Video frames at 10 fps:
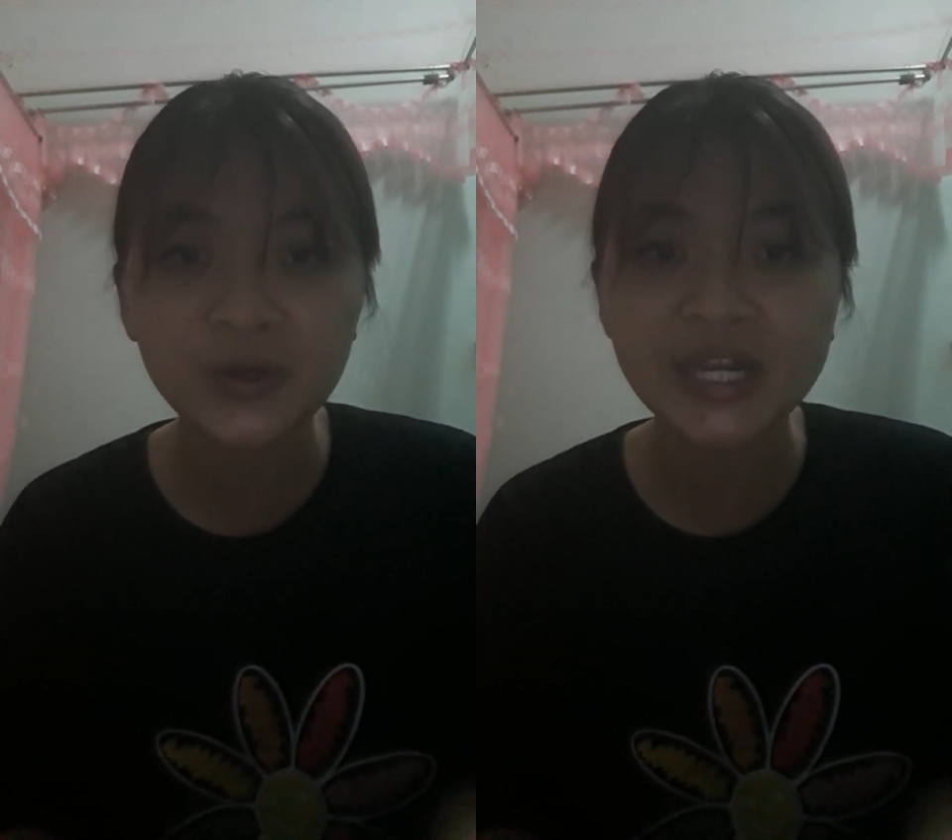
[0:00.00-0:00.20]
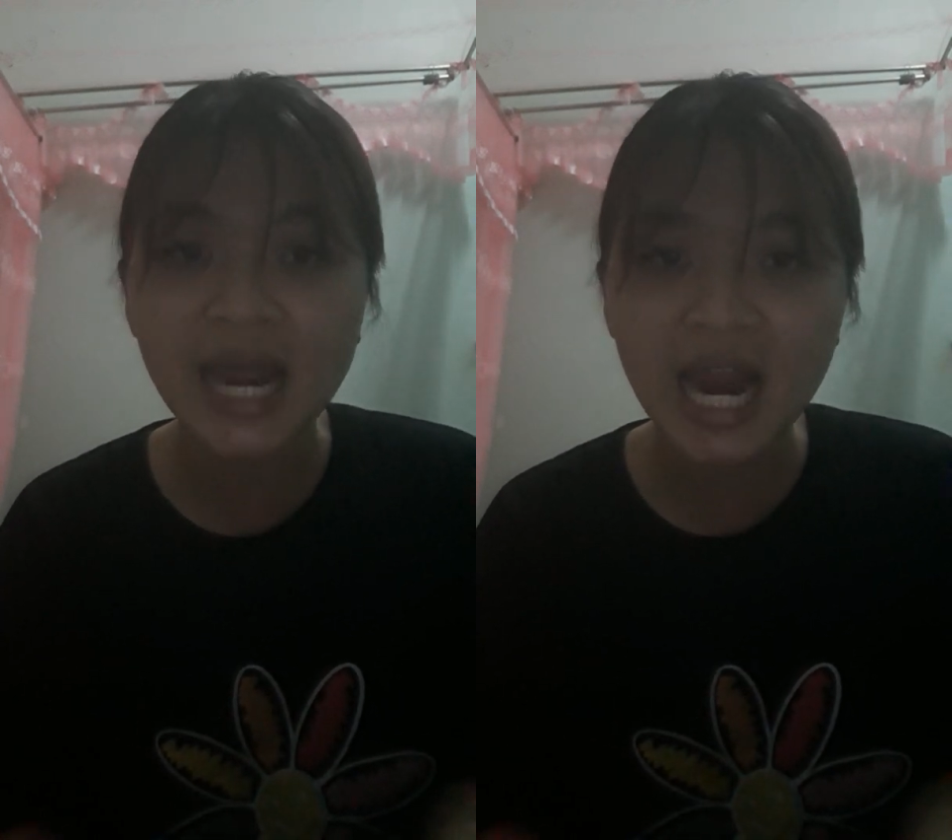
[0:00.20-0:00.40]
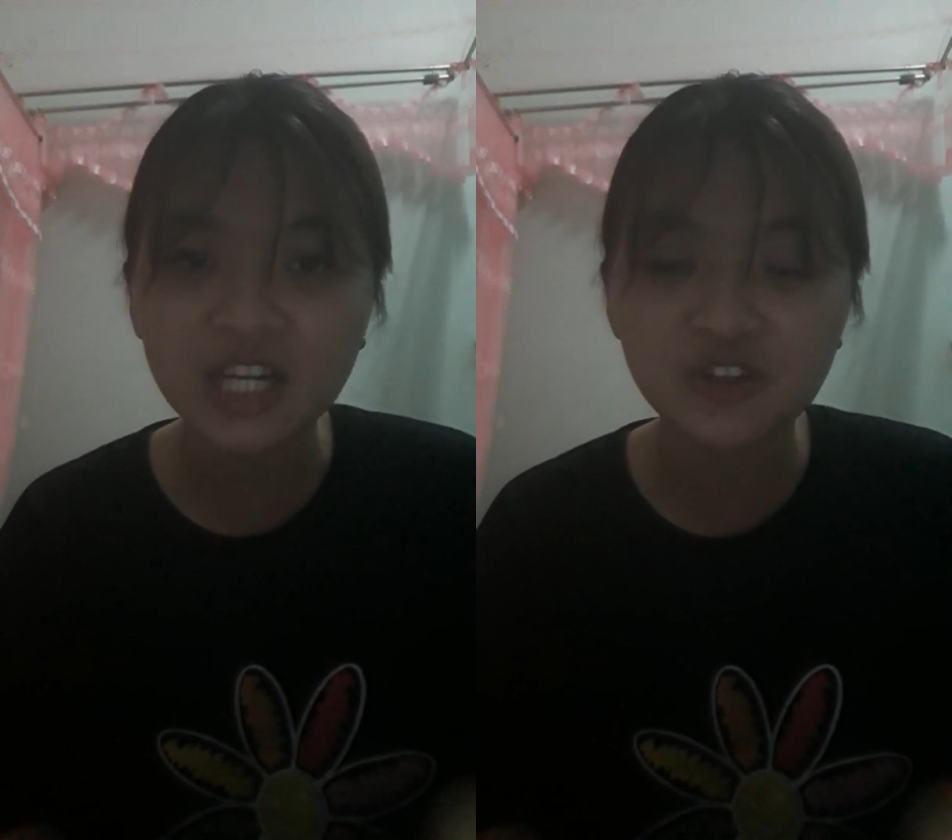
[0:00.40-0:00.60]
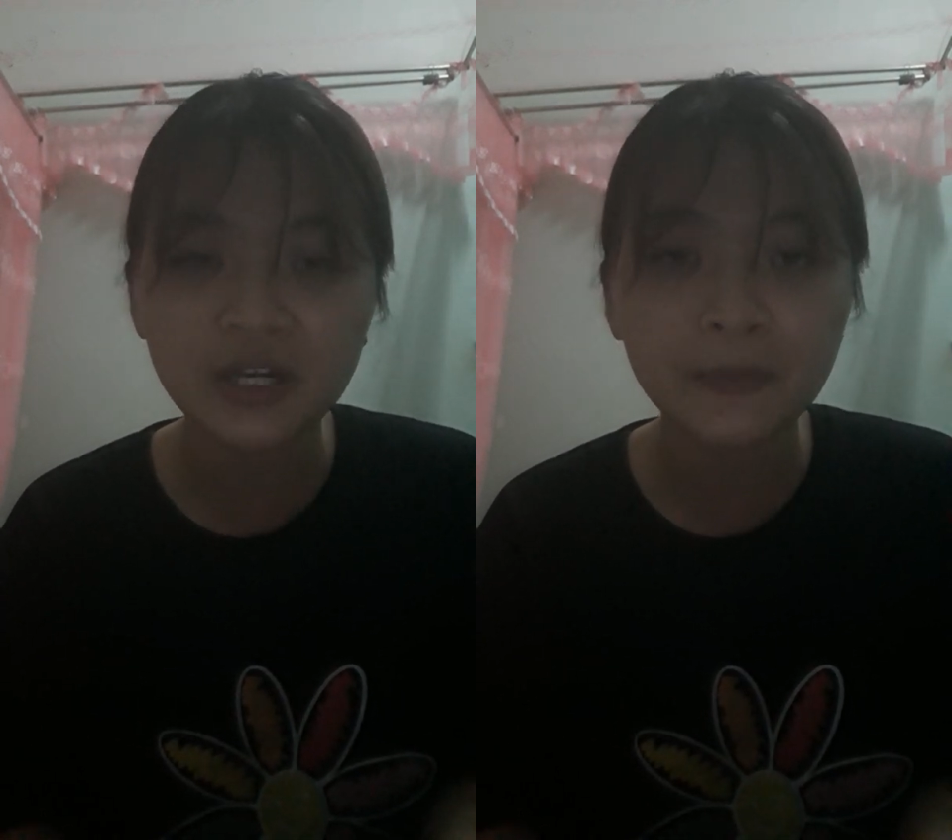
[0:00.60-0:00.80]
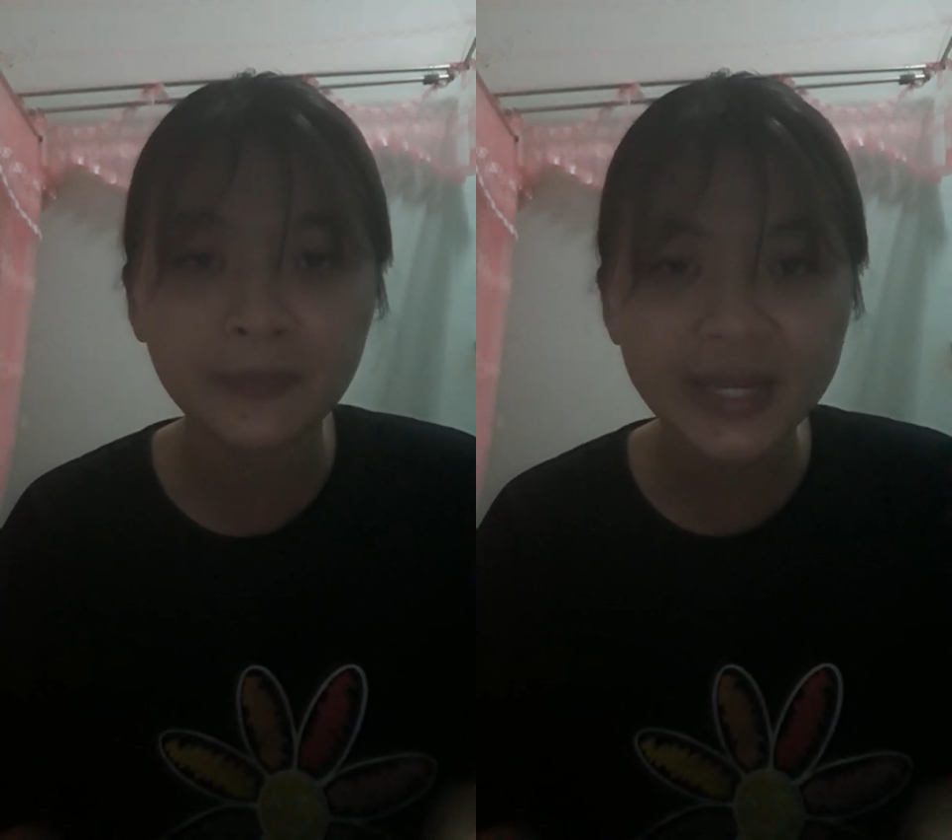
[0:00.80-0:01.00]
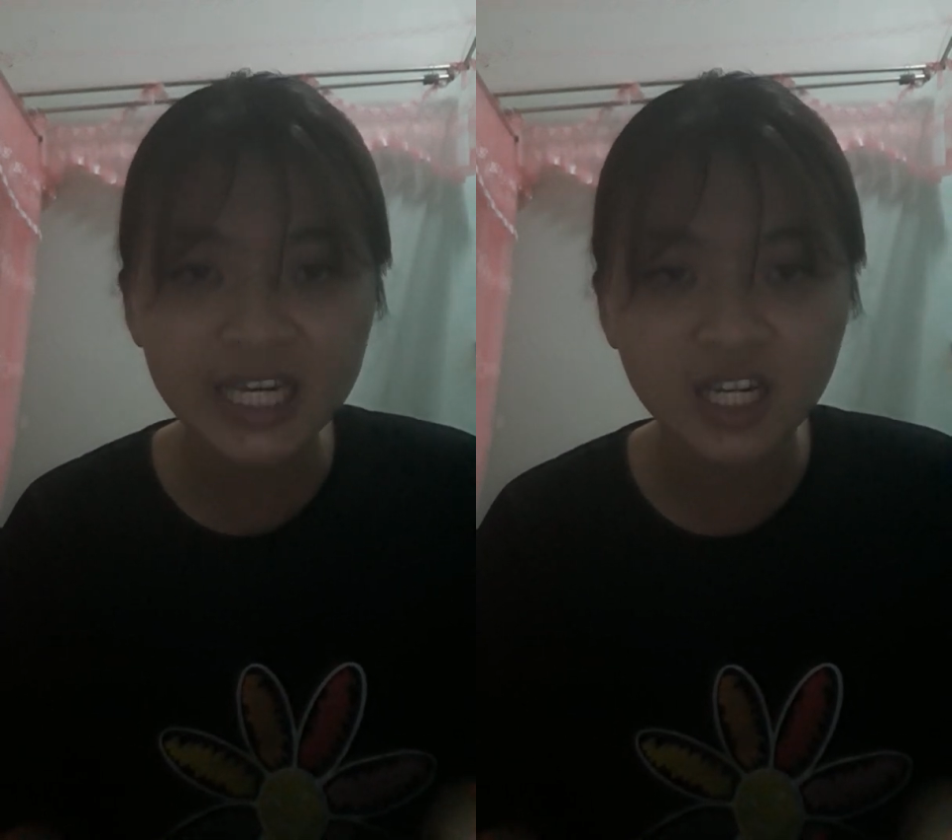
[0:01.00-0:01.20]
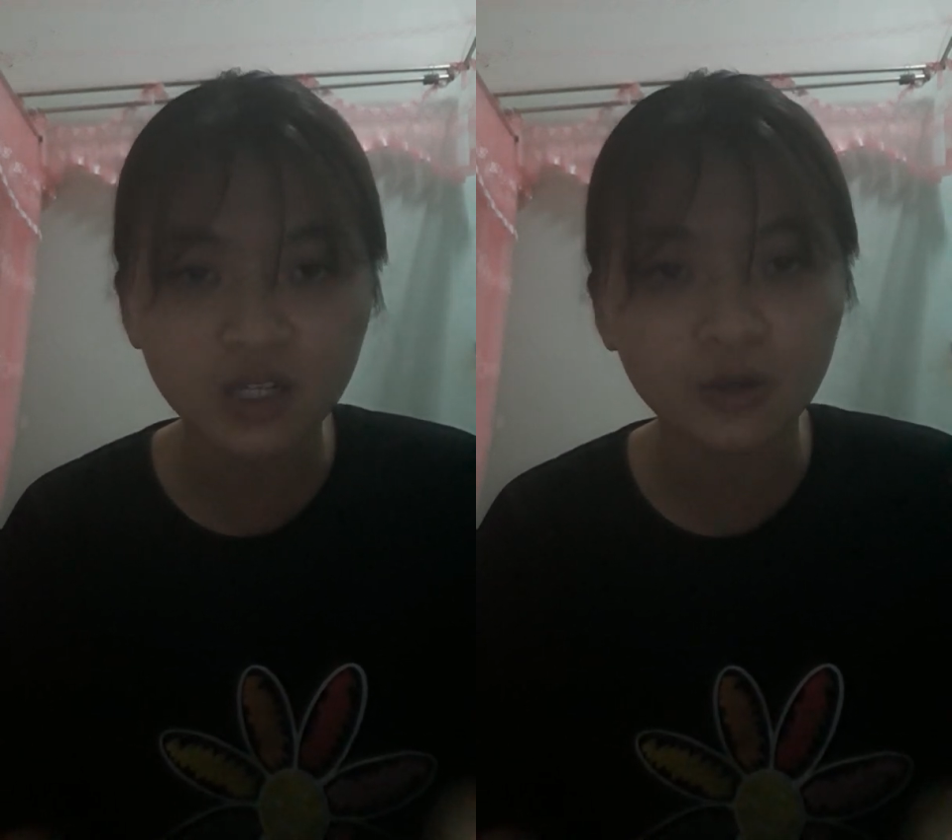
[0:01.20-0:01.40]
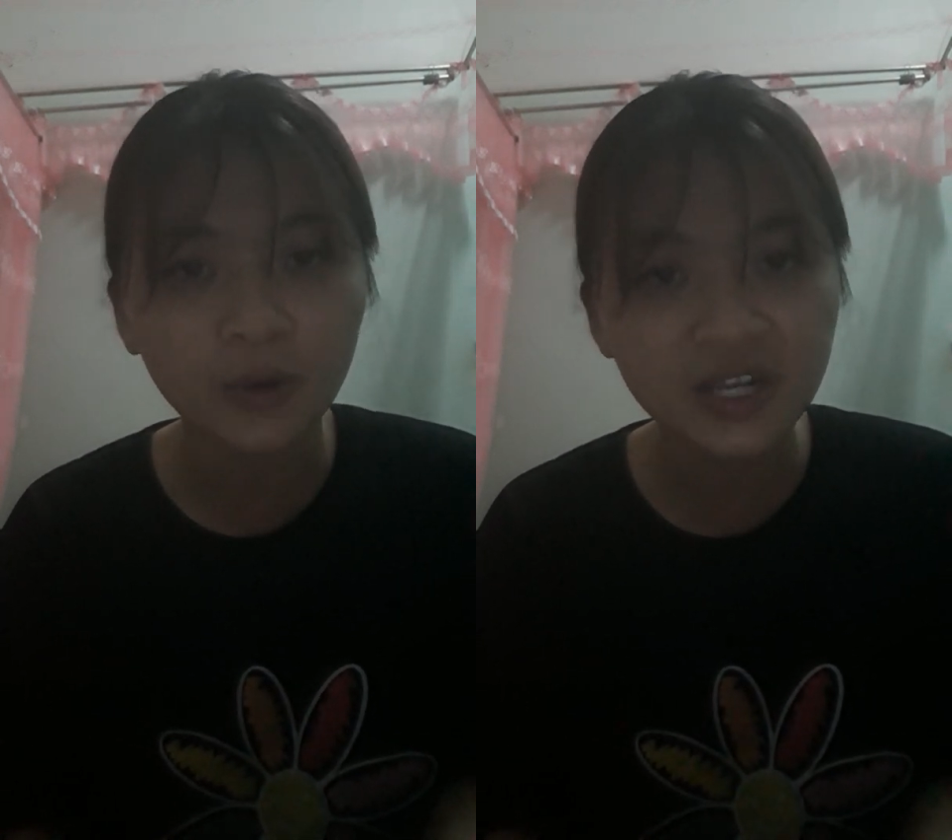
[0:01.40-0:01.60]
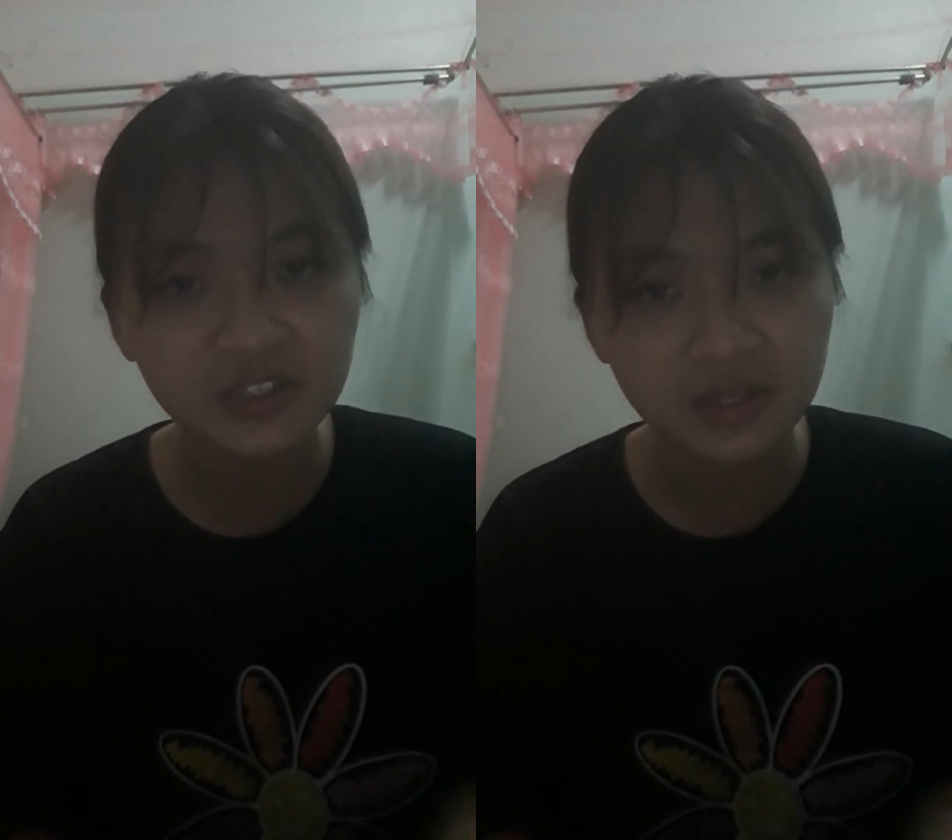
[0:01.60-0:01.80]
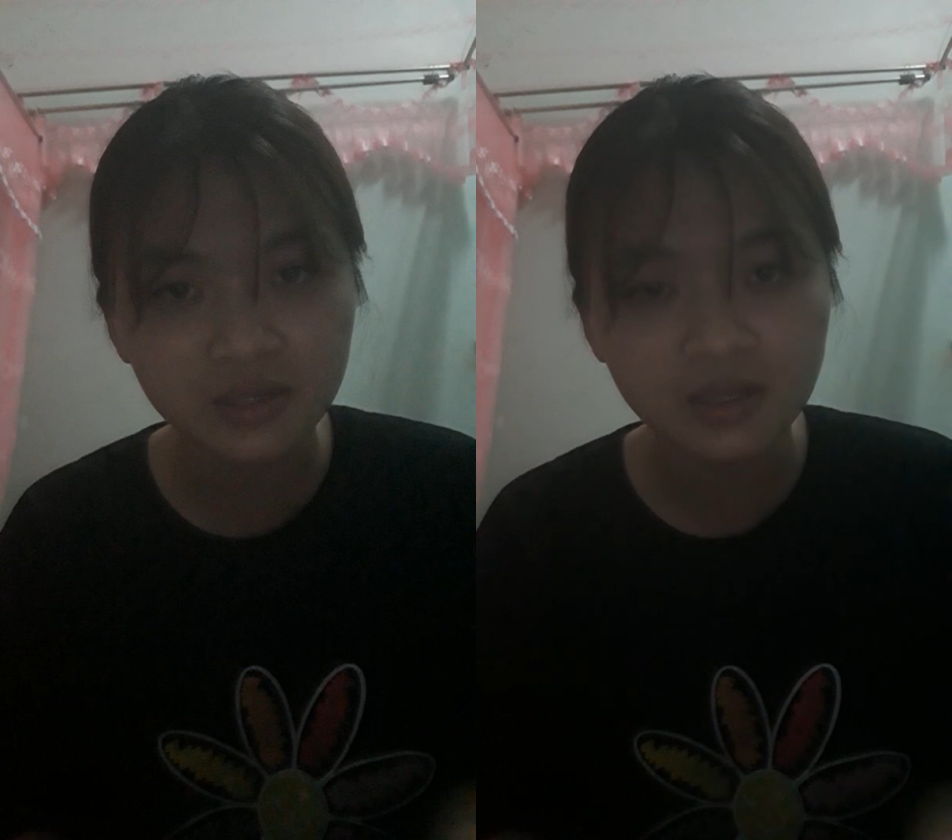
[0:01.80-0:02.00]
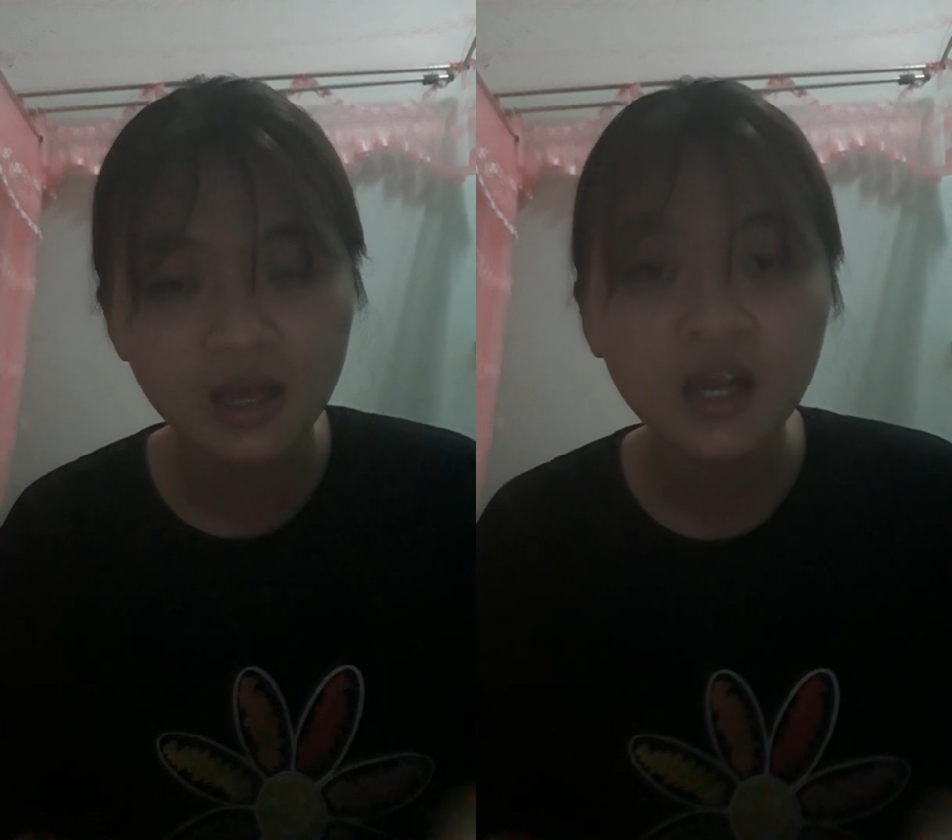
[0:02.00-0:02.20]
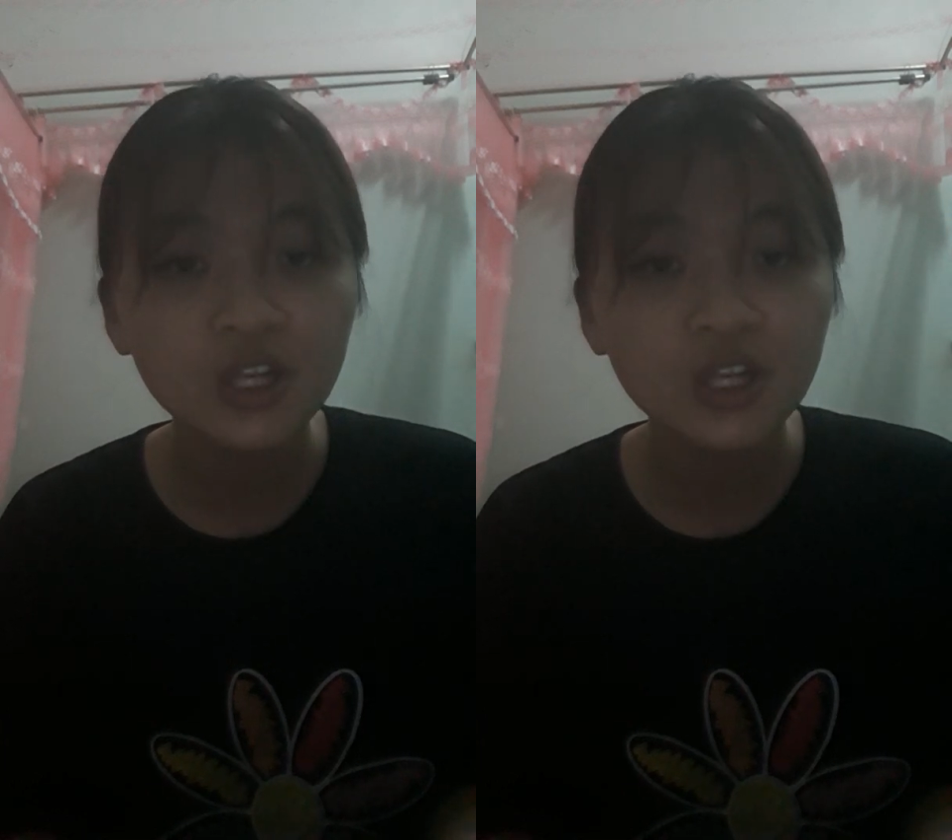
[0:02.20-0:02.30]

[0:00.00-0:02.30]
react to an immediate crisis.